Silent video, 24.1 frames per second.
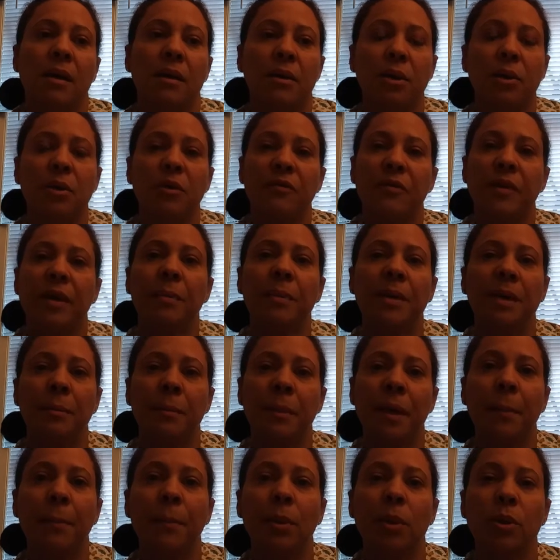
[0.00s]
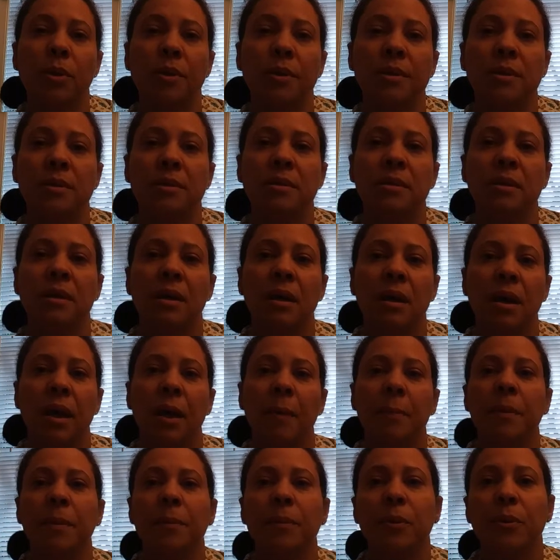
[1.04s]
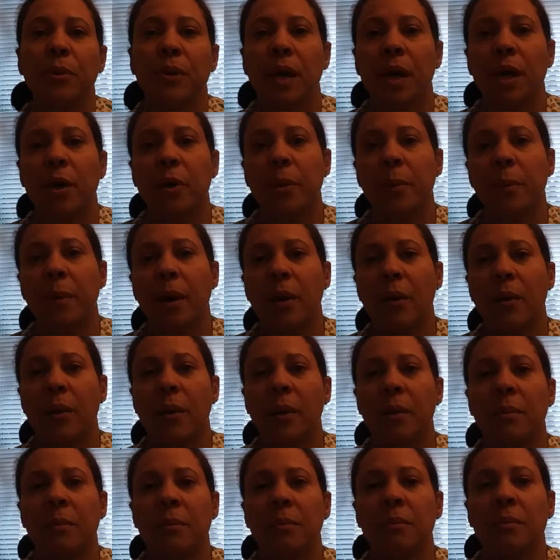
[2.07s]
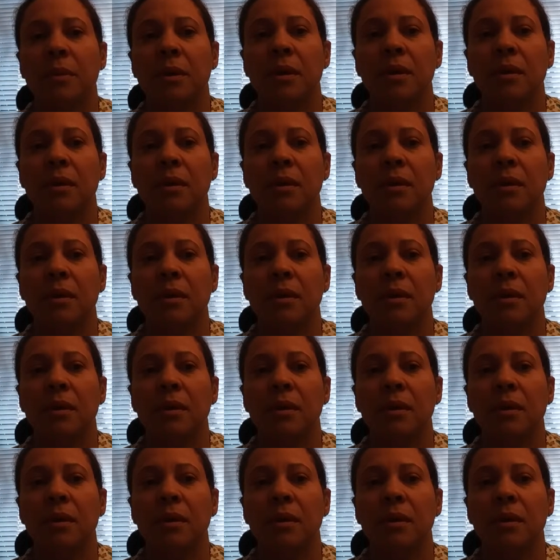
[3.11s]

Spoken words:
you know, family members and people who care about them